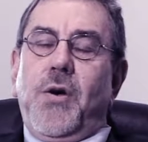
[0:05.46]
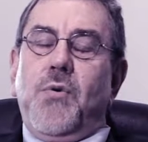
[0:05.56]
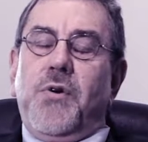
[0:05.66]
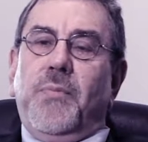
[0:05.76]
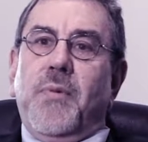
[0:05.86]

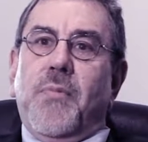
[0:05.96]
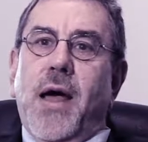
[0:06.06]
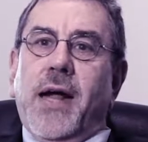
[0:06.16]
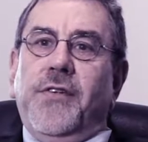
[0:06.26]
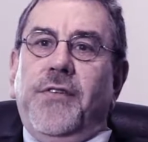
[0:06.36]
who has been
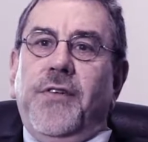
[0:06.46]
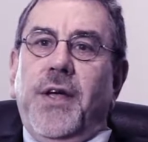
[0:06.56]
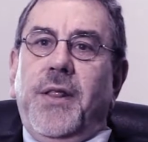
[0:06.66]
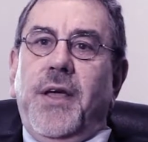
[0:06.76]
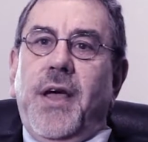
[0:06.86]

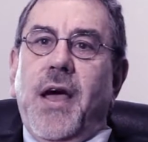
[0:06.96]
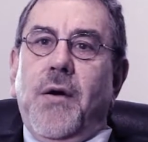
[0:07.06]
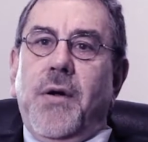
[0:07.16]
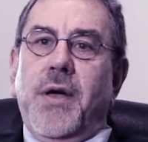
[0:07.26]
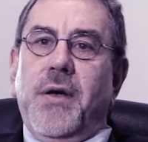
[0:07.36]
practicing in the
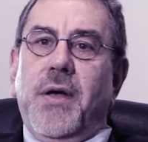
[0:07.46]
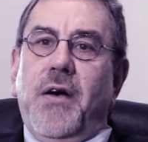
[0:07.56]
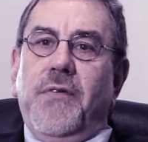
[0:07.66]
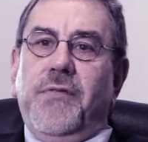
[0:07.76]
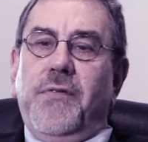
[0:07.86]
area
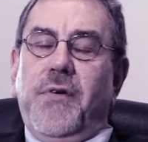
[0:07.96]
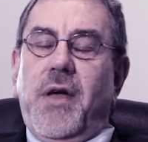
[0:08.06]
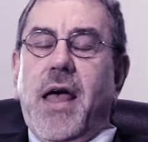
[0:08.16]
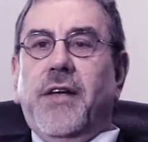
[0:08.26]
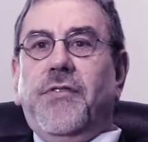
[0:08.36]
of
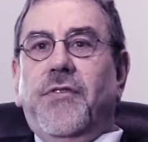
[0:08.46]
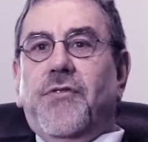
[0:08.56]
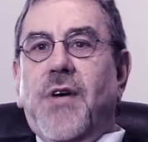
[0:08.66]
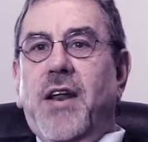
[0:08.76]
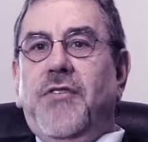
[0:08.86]
exit
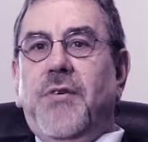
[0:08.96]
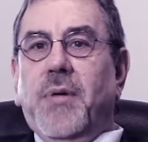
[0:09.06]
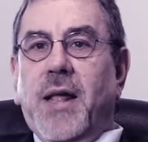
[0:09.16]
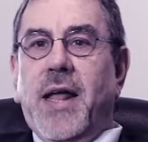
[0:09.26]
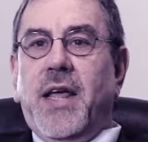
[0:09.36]
strategy
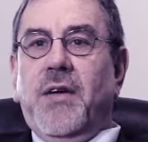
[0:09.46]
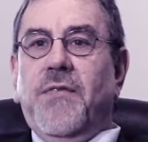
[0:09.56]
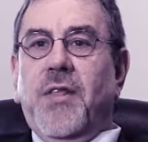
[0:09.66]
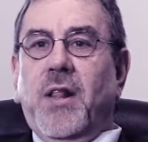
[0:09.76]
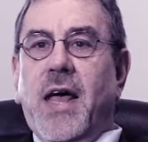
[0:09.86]
planning
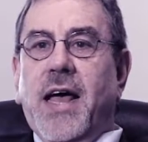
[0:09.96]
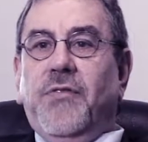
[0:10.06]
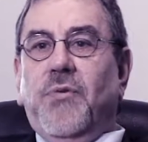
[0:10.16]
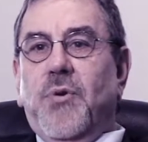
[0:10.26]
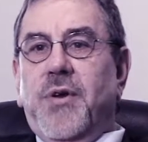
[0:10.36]
for the
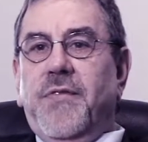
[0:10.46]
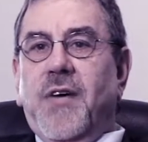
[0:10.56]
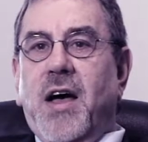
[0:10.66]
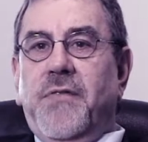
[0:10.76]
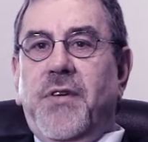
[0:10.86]
last
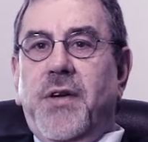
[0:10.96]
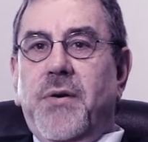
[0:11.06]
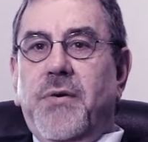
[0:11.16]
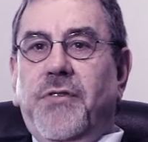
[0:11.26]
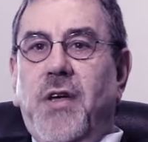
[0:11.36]
35
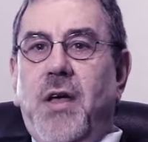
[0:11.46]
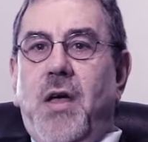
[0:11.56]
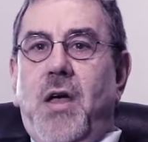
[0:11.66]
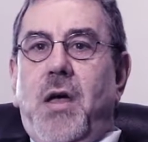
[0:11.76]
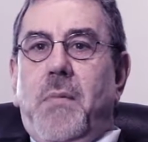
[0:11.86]
years.
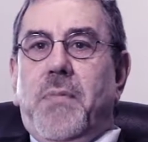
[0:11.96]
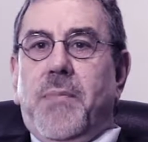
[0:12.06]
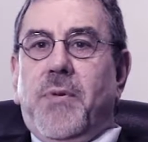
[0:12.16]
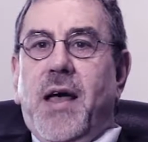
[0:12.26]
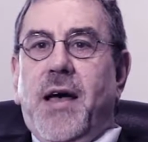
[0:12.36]

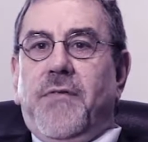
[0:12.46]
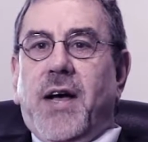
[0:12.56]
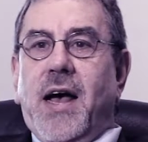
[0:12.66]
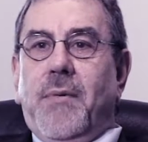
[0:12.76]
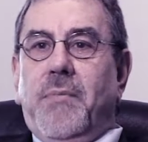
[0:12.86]
People have
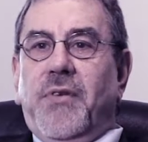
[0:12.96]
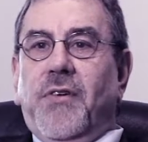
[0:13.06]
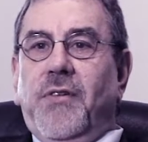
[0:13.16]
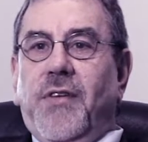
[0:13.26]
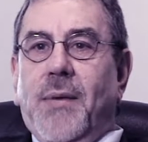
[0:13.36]
a common
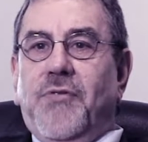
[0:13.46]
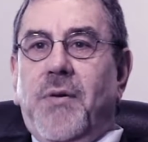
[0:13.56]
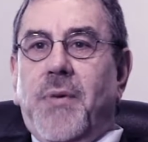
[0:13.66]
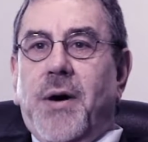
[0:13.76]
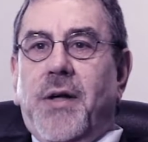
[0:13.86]

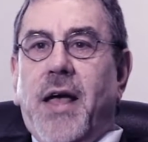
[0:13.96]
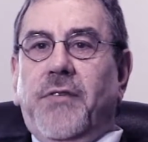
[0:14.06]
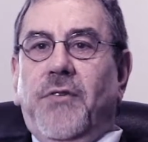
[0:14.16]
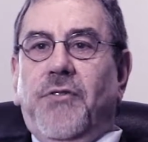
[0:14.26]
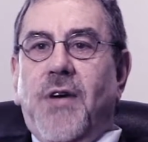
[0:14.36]
misconception about
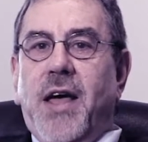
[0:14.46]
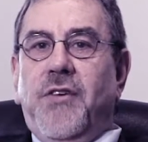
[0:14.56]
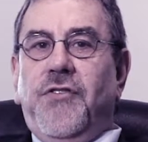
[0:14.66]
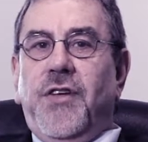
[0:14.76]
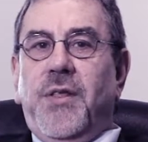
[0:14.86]
exit
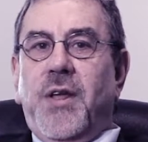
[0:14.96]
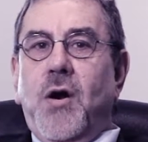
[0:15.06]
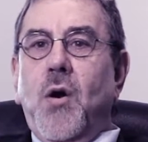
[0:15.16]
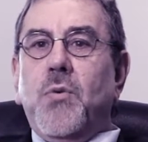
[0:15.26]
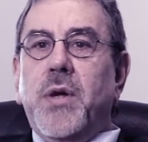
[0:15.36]
strategy
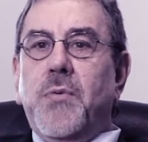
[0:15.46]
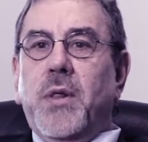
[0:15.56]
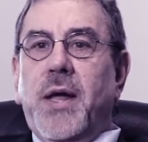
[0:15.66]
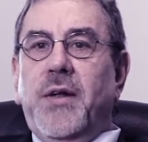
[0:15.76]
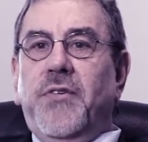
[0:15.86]
that it only
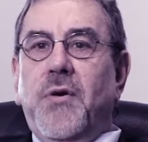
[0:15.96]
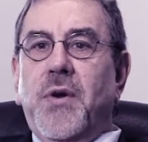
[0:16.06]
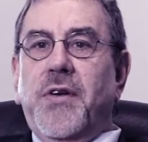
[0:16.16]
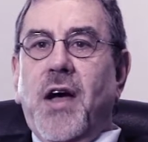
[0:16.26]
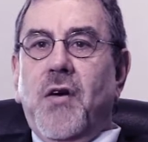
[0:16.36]
relates to
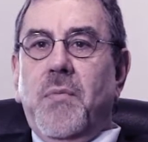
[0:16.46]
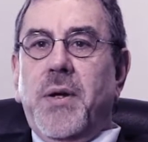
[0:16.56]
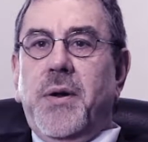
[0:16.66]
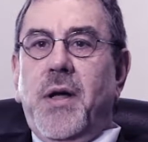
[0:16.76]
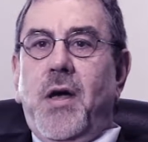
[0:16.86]

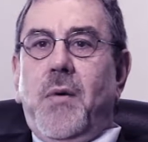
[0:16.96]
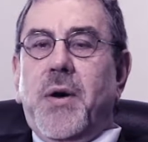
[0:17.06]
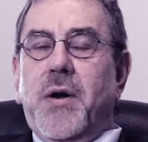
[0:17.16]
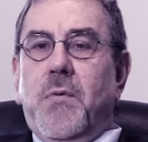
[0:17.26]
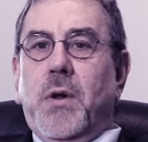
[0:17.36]
retirement,
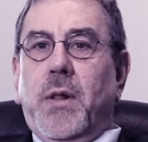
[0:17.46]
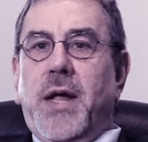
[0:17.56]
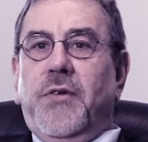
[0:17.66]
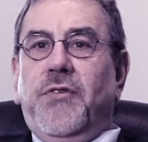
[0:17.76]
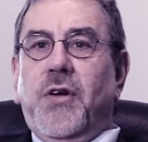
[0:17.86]
but it
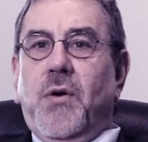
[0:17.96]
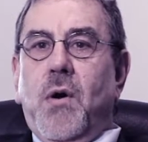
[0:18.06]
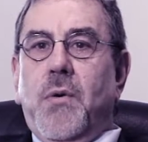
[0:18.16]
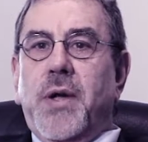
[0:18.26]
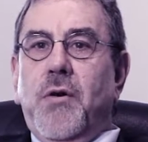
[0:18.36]
relates to
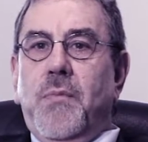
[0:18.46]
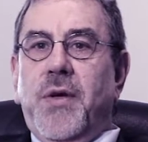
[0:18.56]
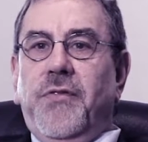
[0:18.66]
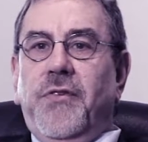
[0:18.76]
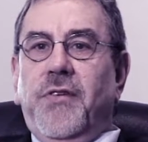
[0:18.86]
growing your
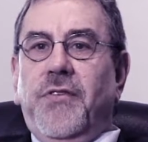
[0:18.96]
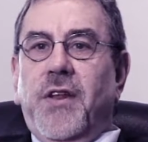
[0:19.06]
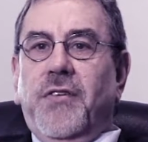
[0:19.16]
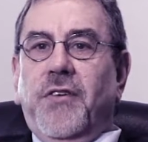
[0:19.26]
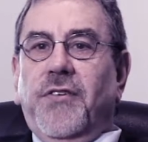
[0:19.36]
business
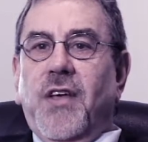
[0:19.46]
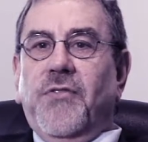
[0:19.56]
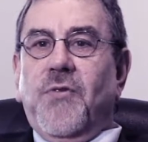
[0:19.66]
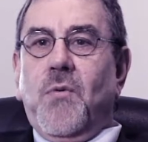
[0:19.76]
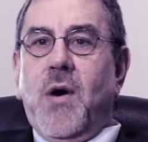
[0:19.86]
in a
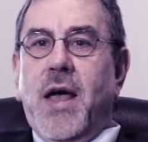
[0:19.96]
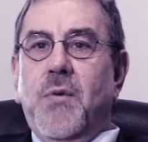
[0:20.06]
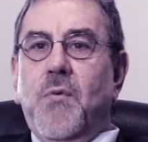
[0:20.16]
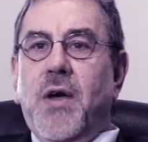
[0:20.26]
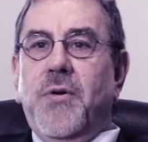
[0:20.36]
successful
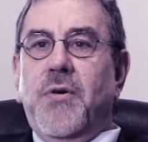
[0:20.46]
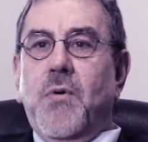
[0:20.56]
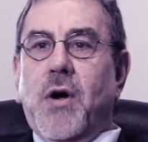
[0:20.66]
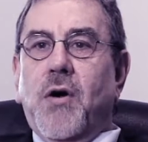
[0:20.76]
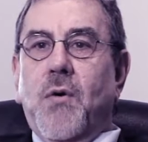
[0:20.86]
way, whether
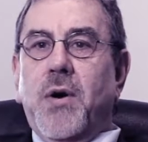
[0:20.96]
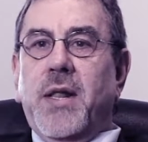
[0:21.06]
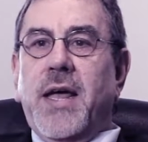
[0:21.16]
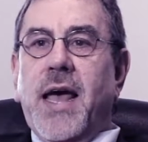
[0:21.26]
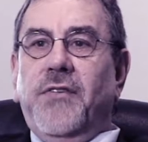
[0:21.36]
you are
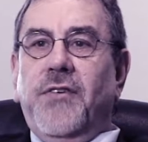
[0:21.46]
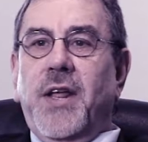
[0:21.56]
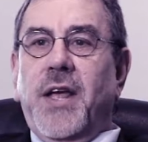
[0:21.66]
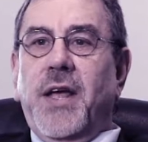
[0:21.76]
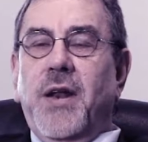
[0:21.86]
currently
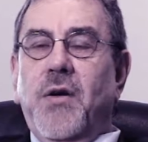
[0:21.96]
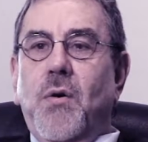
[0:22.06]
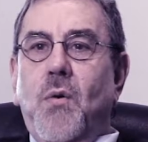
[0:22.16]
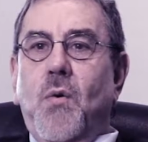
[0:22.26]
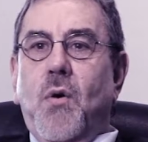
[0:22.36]
exiting it
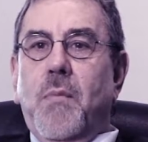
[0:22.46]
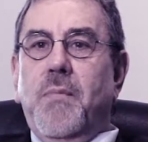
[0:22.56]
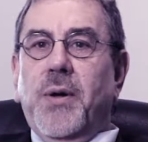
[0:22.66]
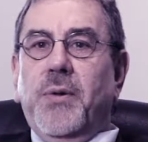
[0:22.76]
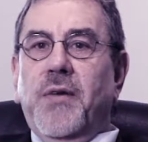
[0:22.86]
or
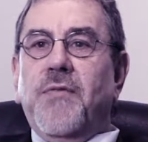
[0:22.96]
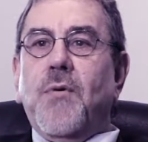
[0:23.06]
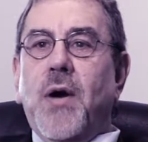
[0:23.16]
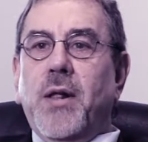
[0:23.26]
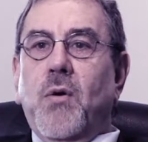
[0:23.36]
building
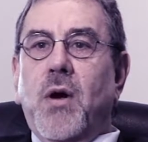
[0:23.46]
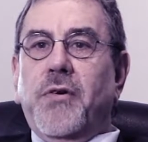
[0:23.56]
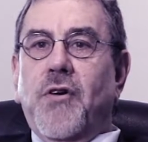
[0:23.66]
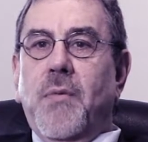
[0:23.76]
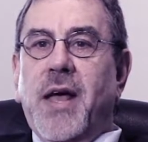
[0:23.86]
for a
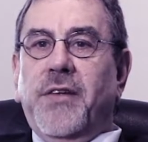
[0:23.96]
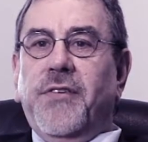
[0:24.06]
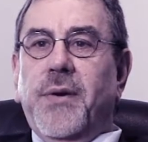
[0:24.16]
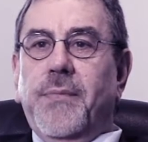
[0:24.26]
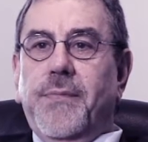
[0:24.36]
long-term exit.